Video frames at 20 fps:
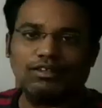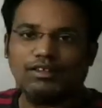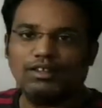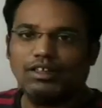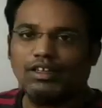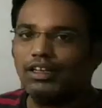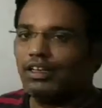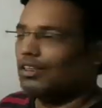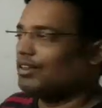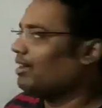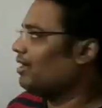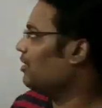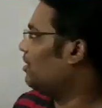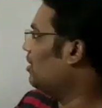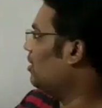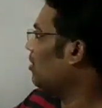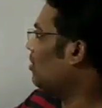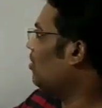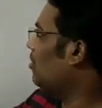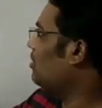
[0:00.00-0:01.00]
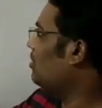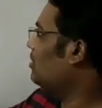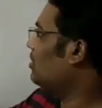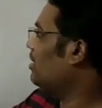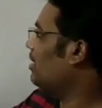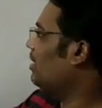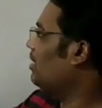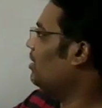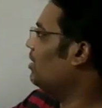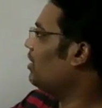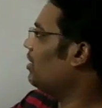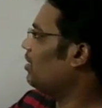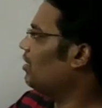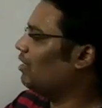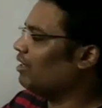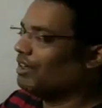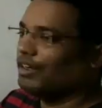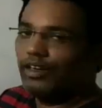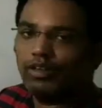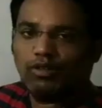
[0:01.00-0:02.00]
Right, the constant,
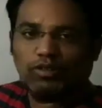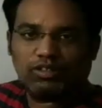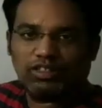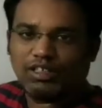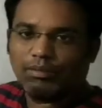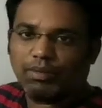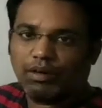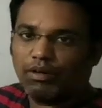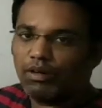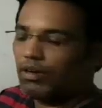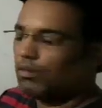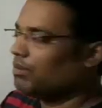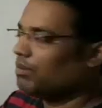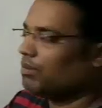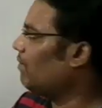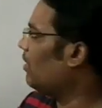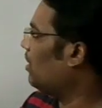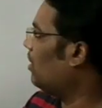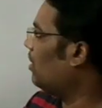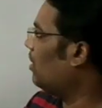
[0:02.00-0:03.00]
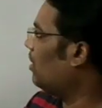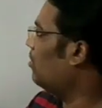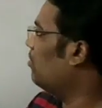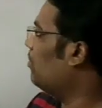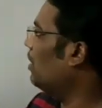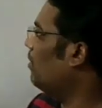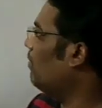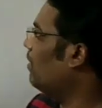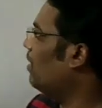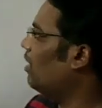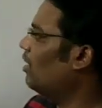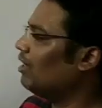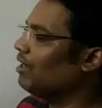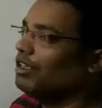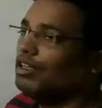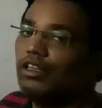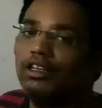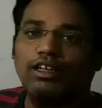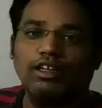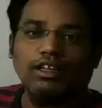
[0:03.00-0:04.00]
reduce the power of the variable by
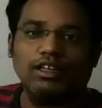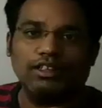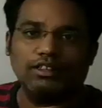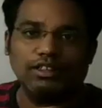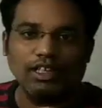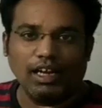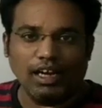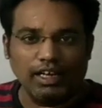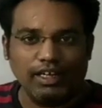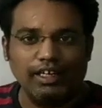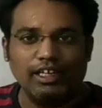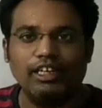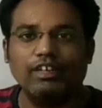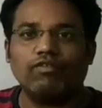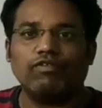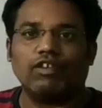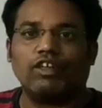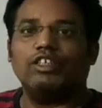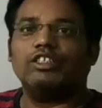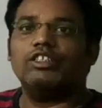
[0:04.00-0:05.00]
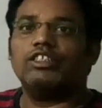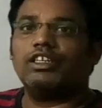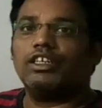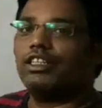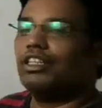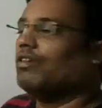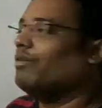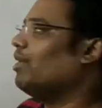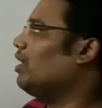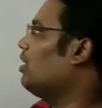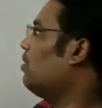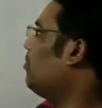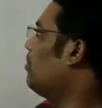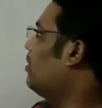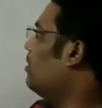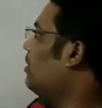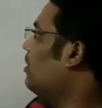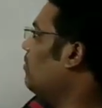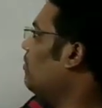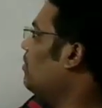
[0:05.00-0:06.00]
1, then differentiate the variable.
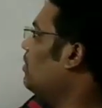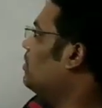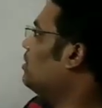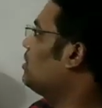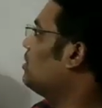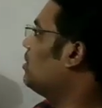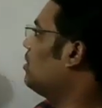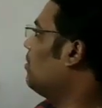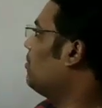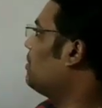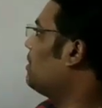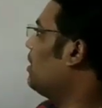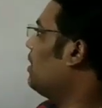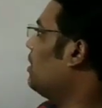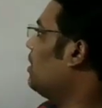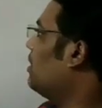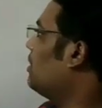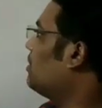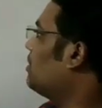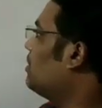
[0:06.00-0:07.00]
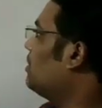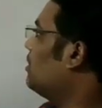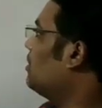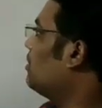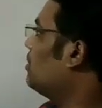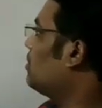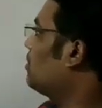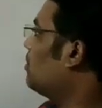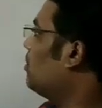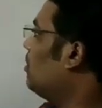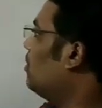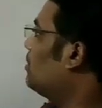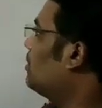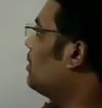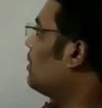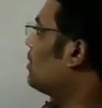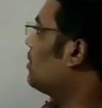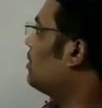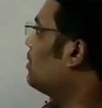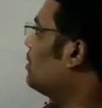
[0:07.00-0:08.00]
Differentiation of sin x is cos
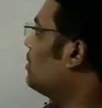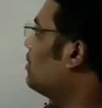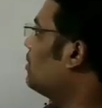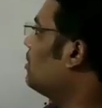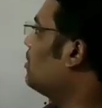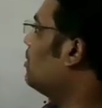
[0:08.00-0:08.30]
x